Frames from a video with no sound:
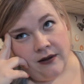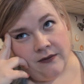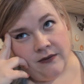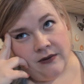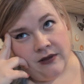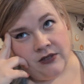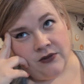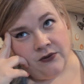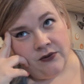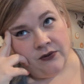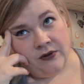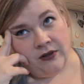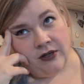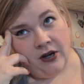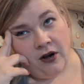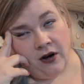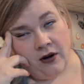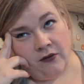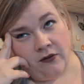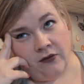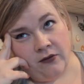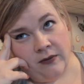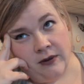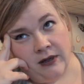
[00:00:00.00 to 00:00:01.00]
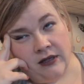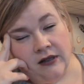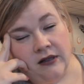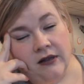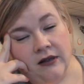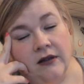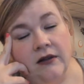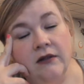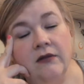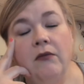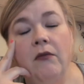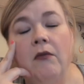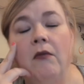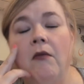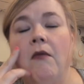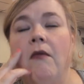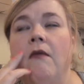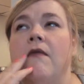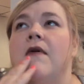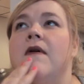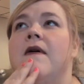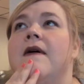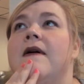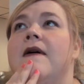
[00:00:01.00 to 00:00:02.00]
It's really hard for me to
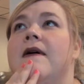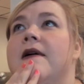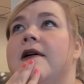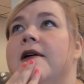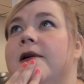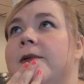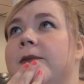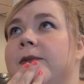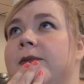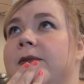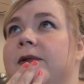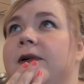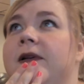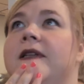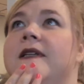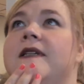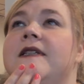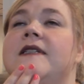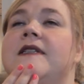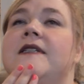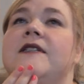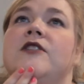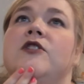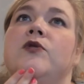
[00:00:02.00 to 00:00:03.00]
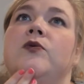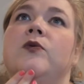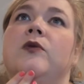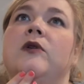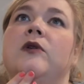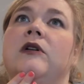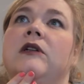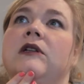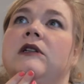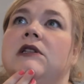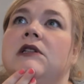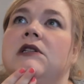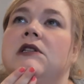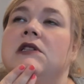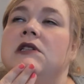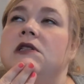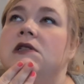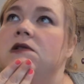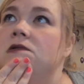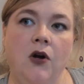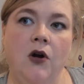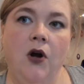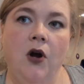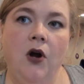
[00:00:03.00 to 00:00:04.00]
put this into words.
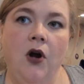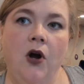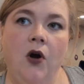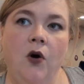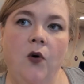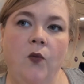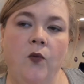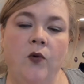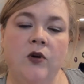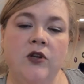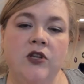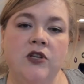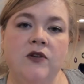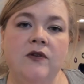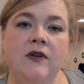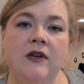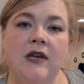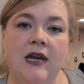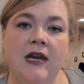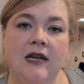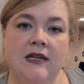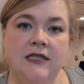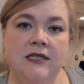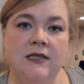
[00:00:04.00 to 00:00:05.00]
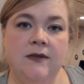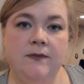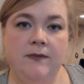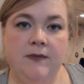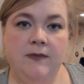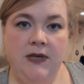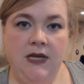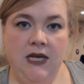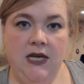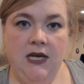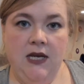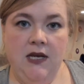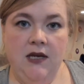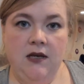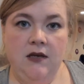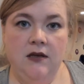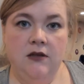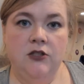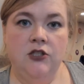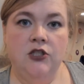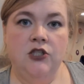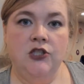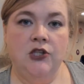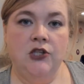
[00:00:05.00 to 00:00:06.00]
When you get to be
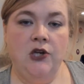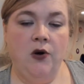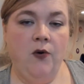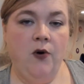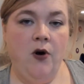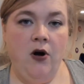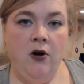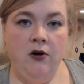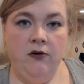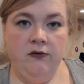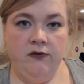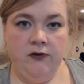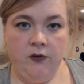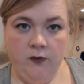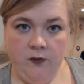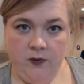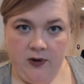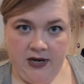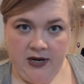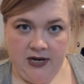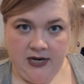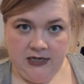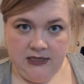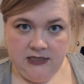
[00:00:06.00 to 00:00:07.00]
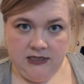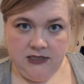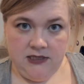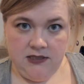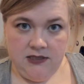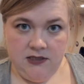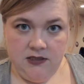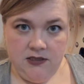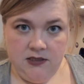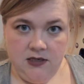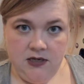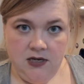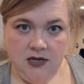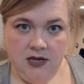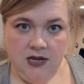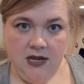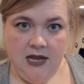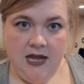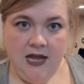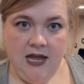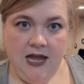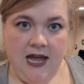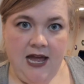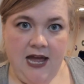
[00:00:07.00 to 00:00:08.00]
so overweight
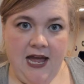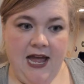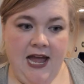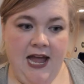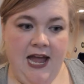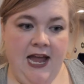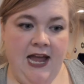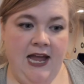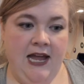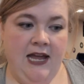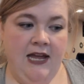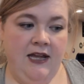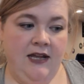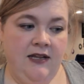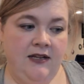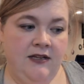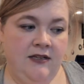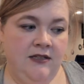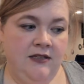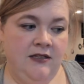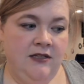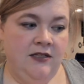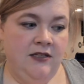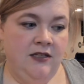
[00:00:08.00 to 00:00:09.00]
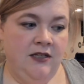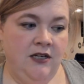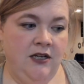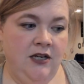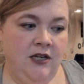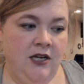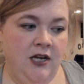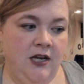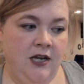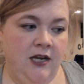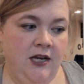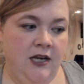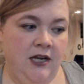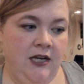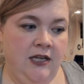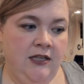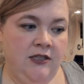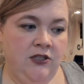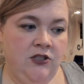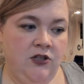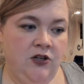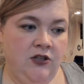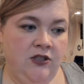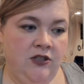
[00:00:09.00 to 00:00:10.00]
and it
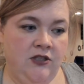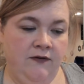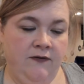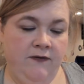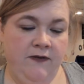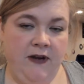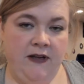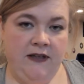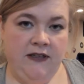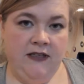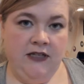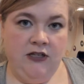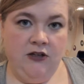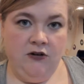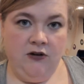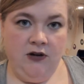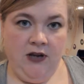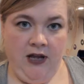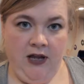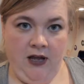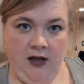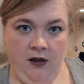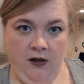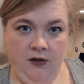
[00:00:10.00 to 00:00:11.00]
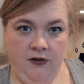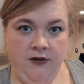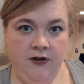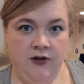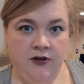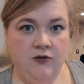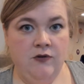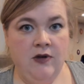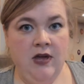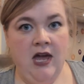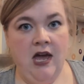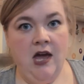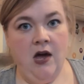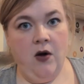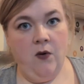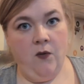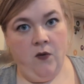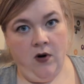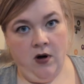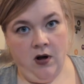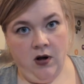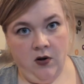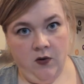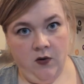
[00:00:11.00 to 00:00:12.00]
starts affecting your health and you can't
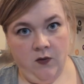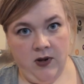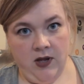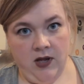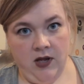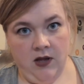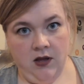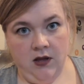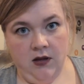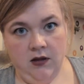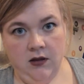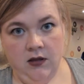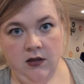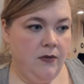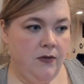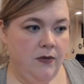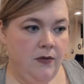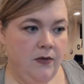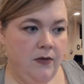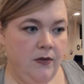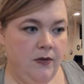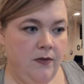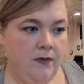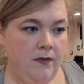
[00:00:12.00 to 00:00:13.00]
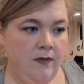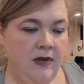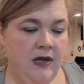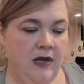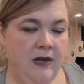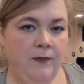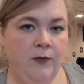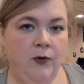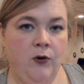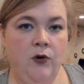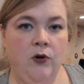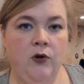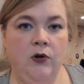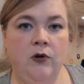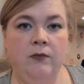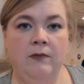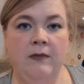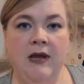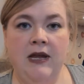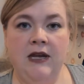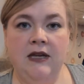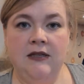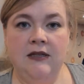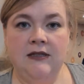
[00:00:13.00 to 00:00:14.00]
walk well, people
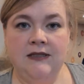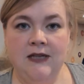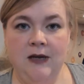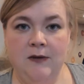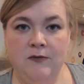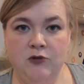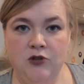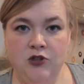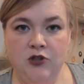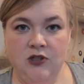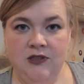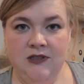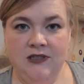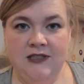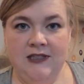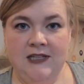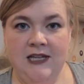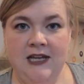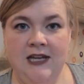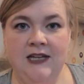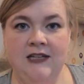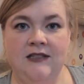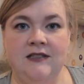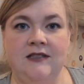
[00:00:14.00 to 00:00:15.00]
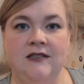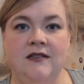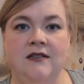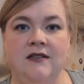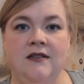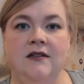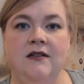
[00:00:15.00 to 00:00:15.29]
make assumptions that